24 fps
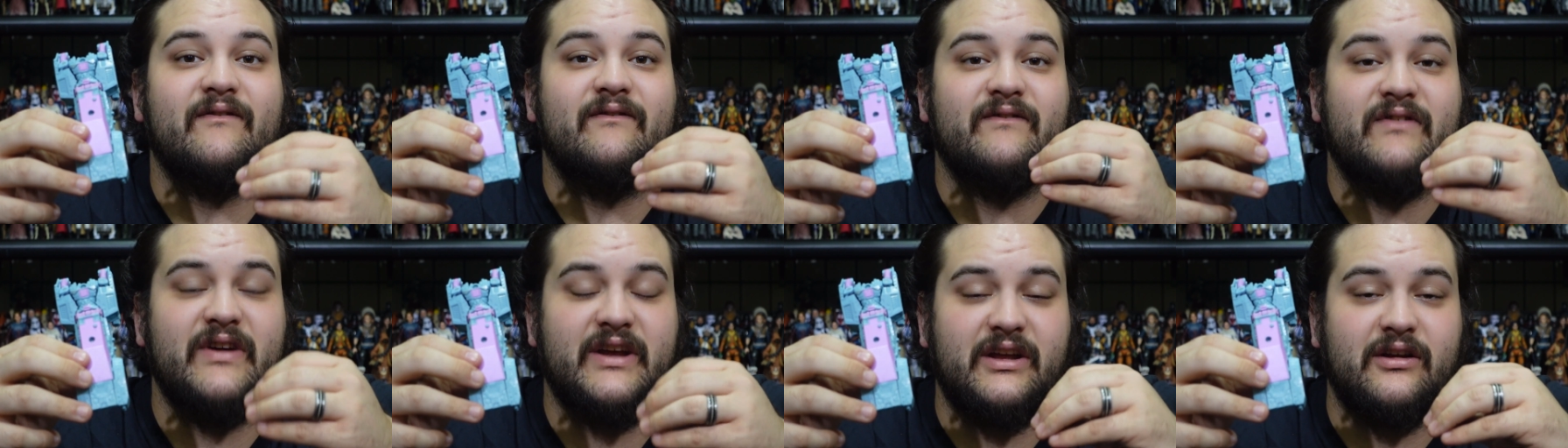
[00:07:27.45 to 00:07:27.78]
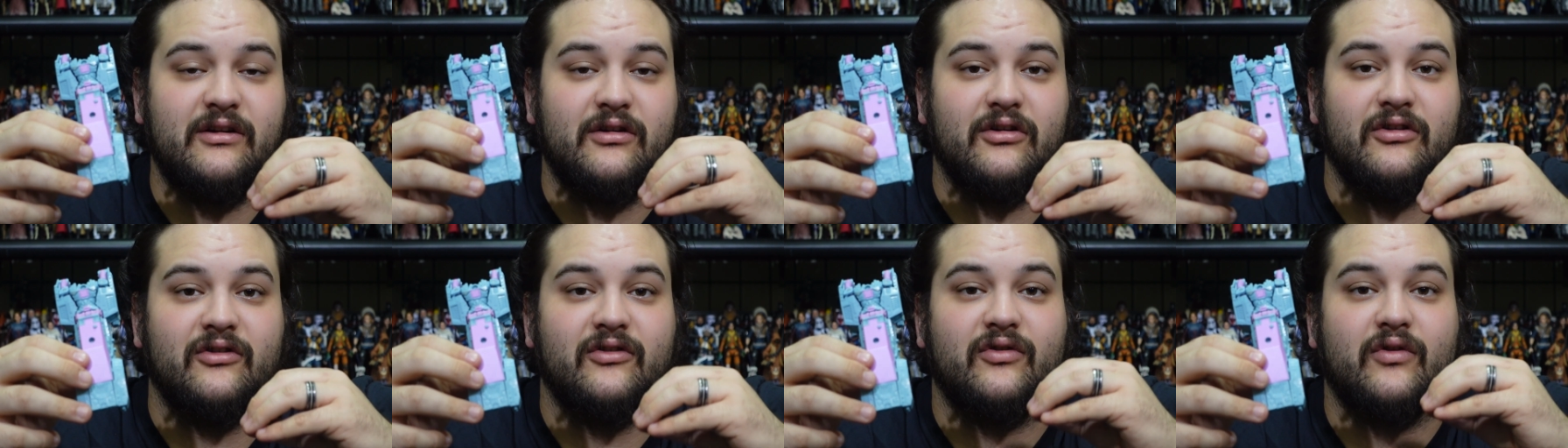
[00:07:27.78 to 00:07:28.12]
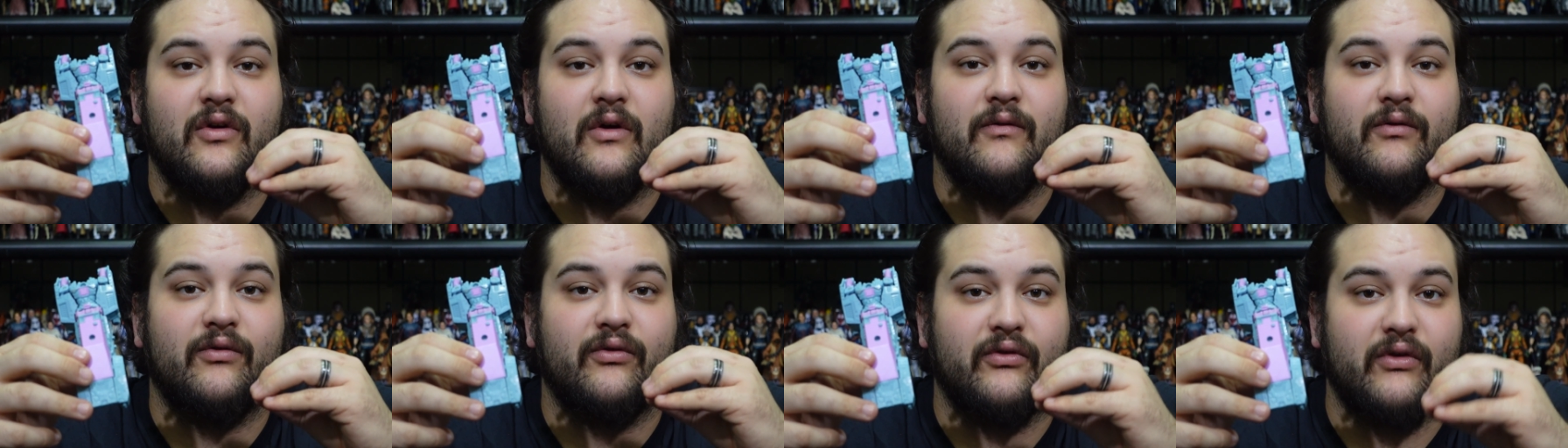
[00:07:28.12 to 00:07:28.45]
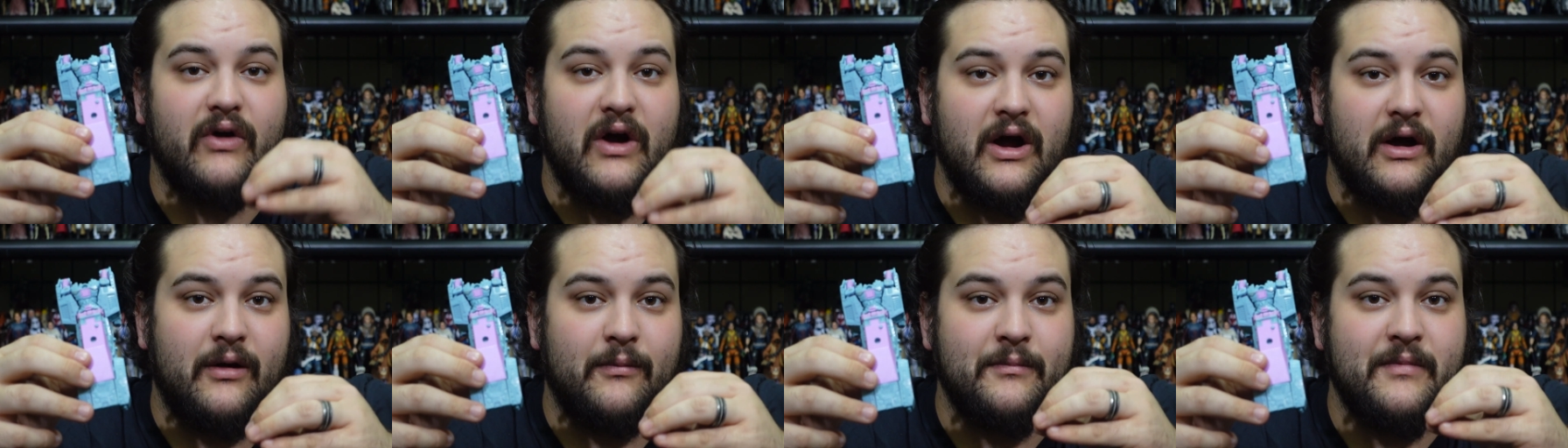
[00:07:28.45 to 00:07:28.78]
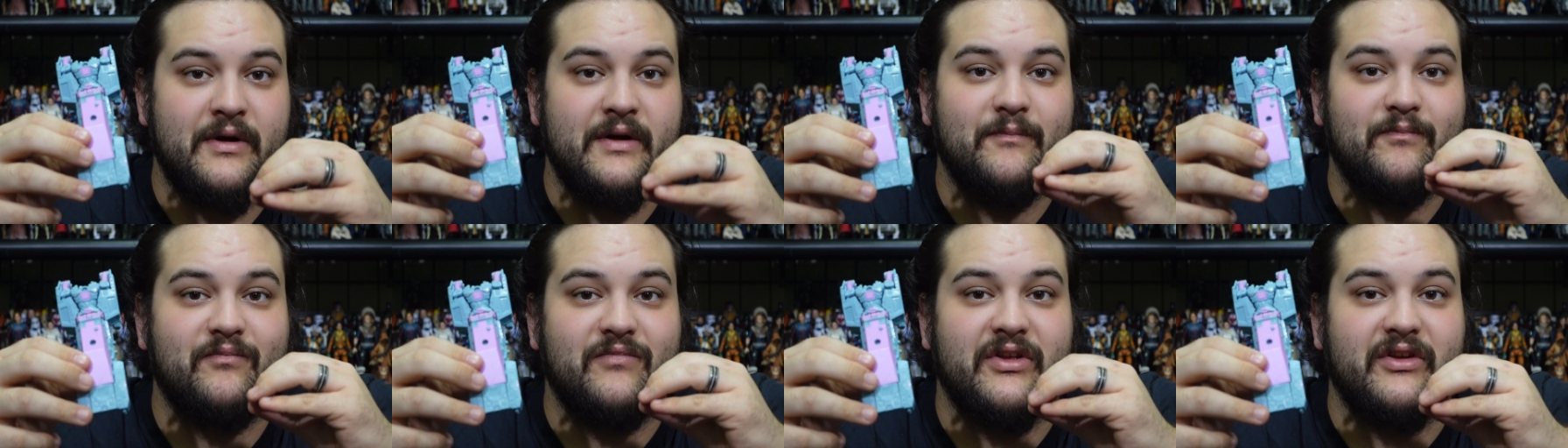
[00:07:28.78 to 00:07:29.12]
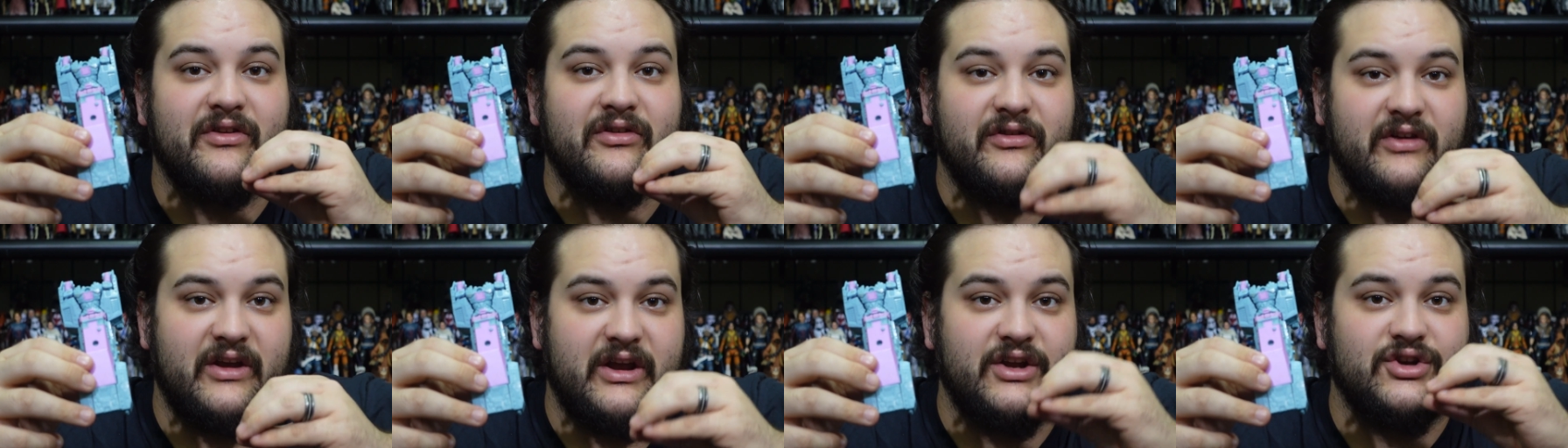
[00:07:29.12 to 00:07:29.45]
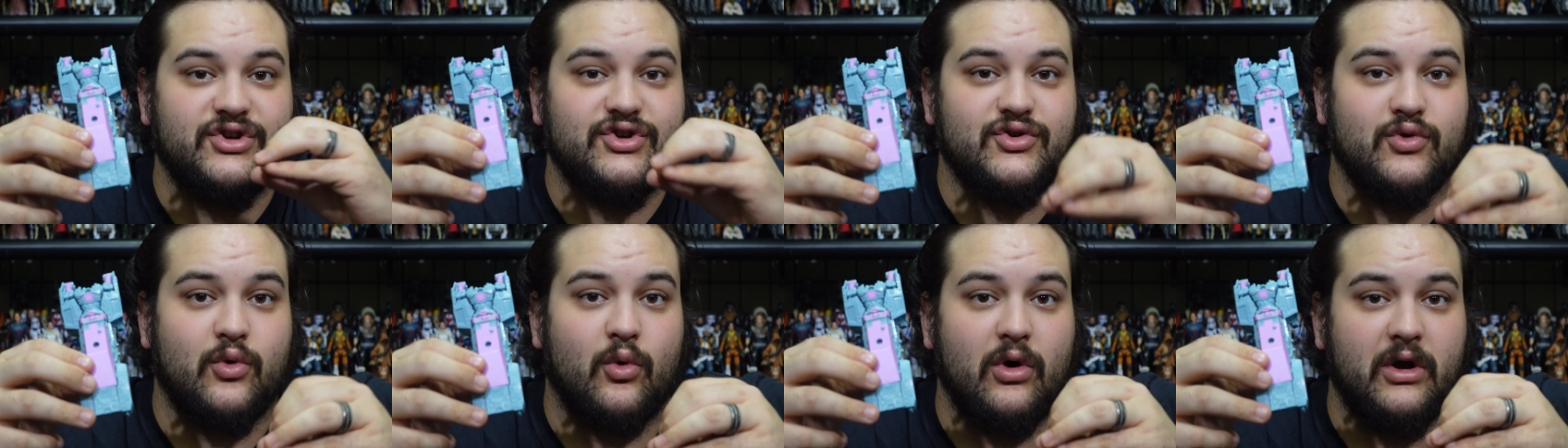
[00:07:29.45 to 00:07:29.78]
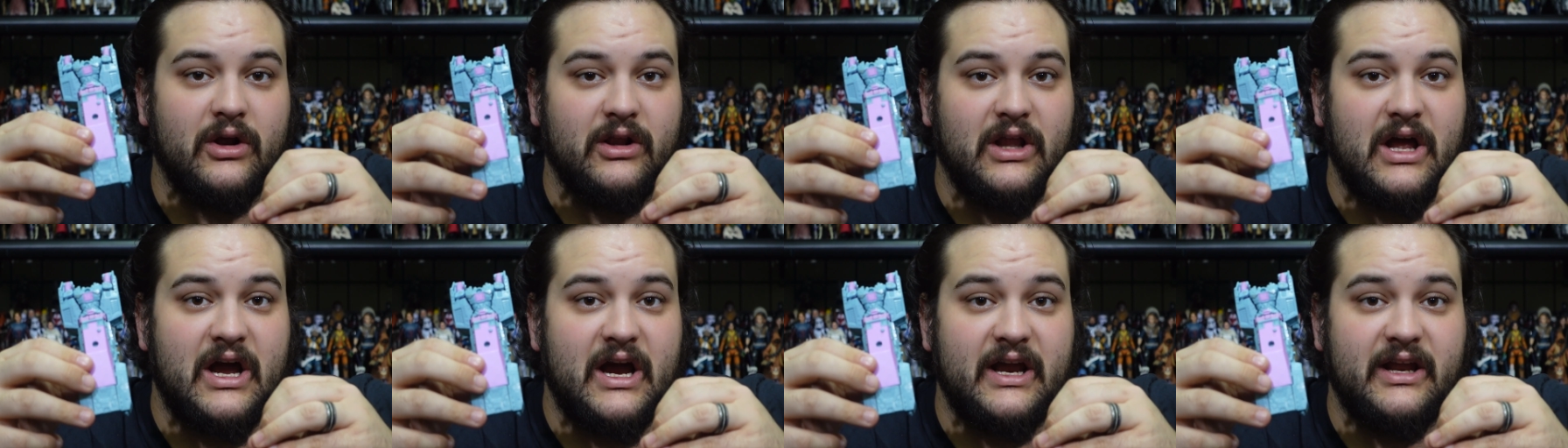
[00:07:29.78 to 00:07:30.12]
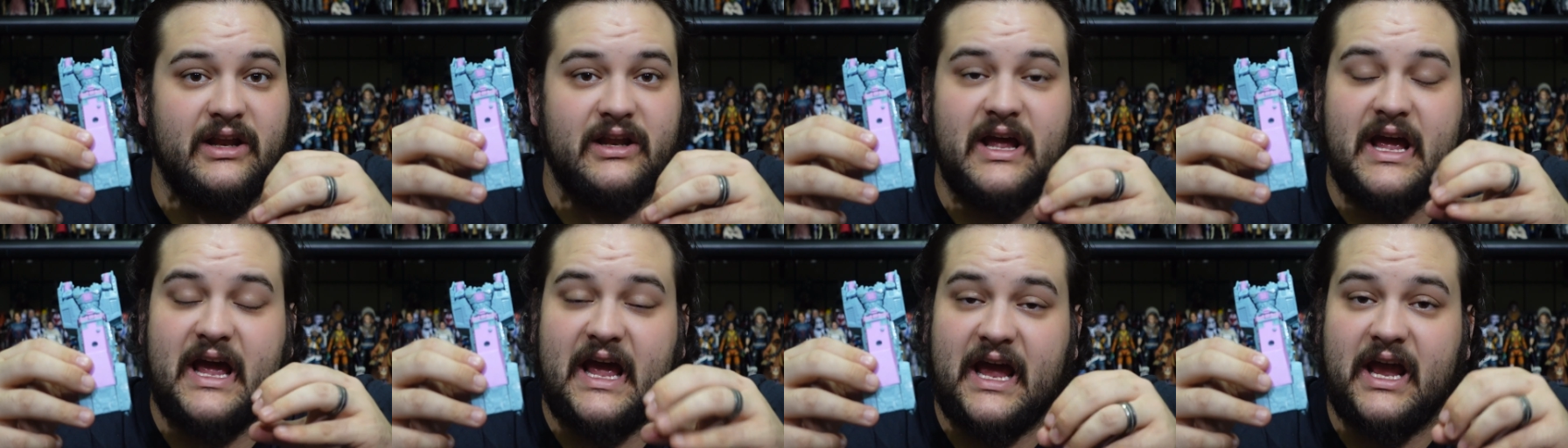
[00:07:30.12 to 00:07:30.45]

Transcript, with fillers: figures from the Siege toy line